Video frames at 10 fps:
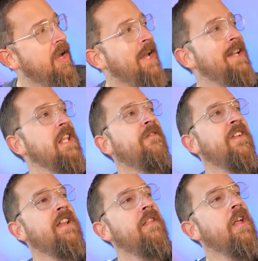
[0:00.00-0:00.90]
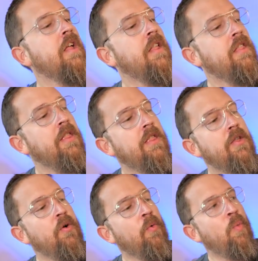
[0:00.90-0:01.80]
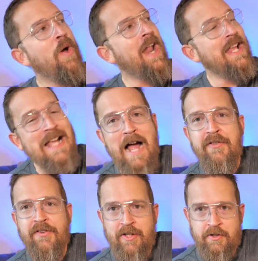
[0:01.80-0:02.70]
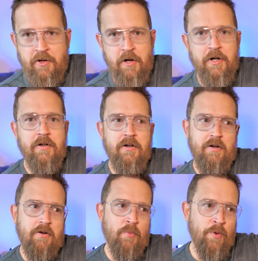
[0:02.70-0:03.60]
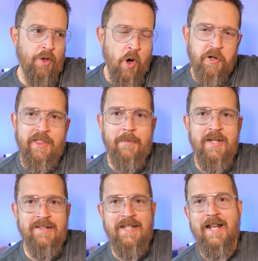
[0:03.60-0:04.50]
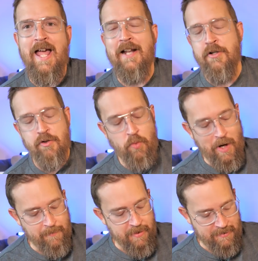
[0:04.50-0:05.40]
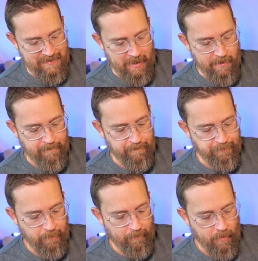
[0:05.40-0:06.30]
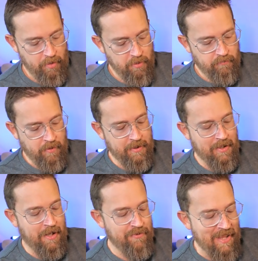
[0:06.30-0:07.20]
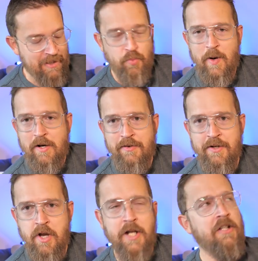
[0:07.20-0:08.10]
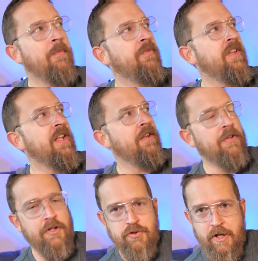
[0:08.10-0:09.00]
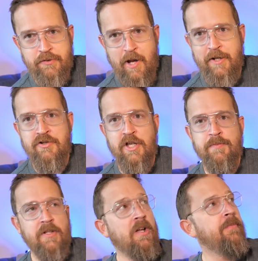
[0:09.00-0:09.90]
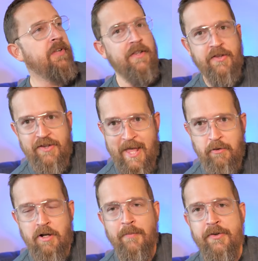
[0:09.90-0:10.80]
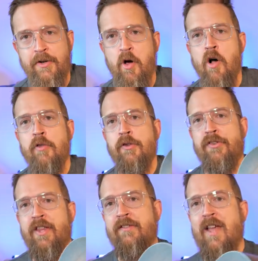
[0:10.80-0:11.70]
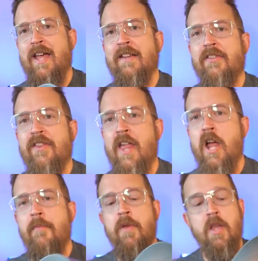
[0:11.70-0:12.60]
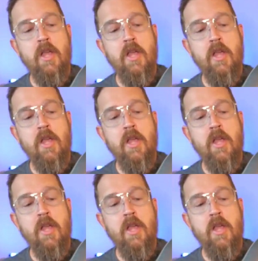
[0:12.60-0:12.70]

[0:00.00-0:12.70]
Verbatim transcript: In any event, when I got this guitar, with all of that being said, I had to do quite a bit of setup, right? And that's where the nut comes in, the truss rod adjustment comes in, the saddle comes in, all those things I had to set up.